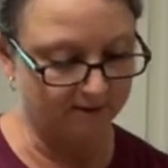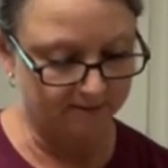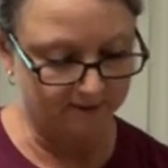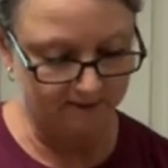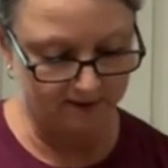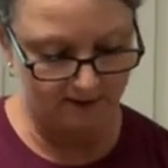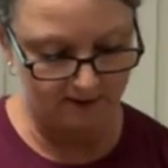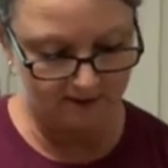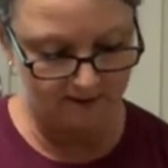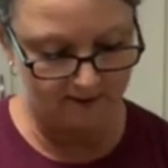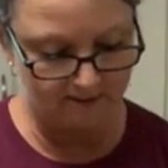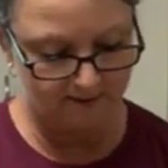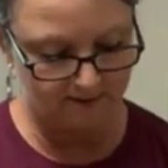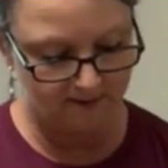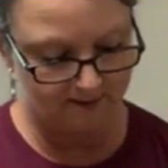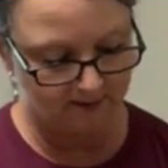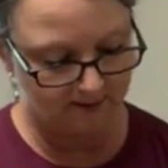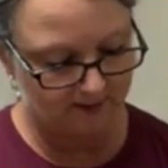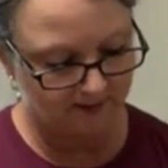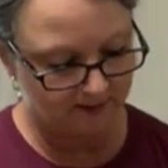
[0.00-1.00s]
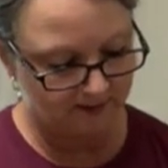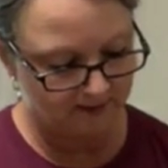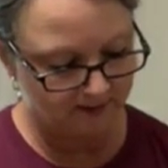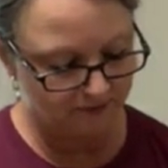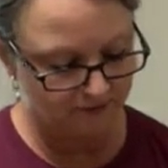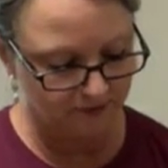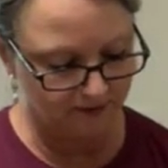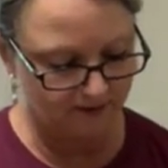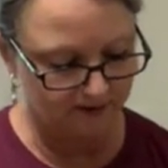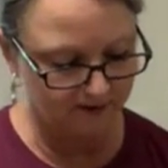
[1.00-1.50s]
it is
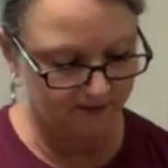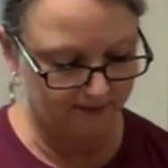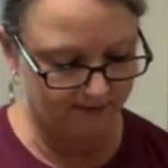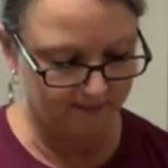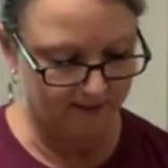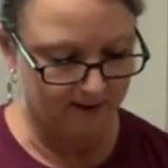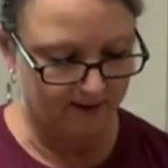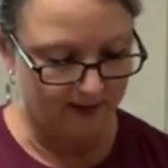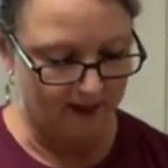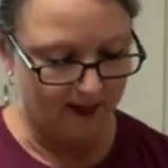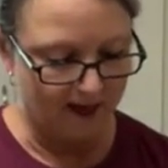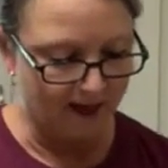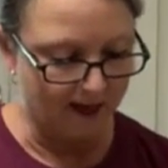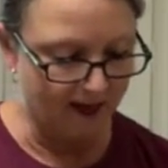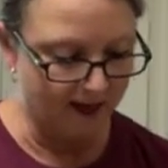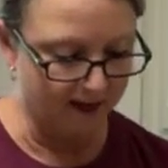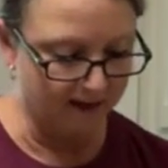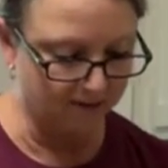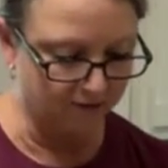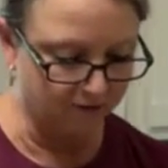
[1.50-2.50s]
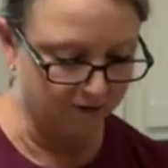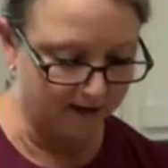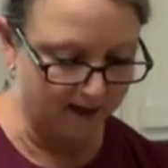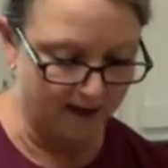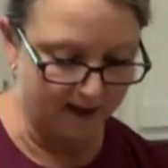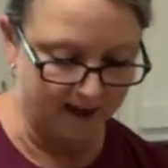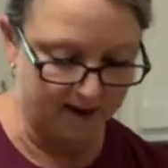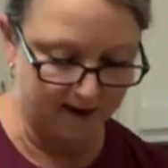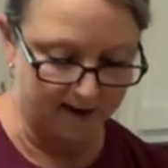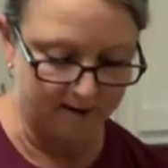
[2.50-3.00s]
delicious. I actually
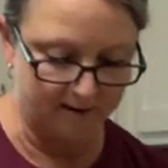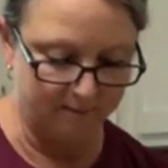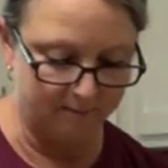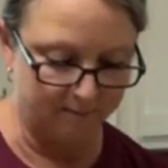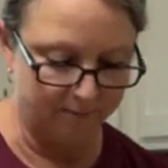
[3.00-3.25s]
had it,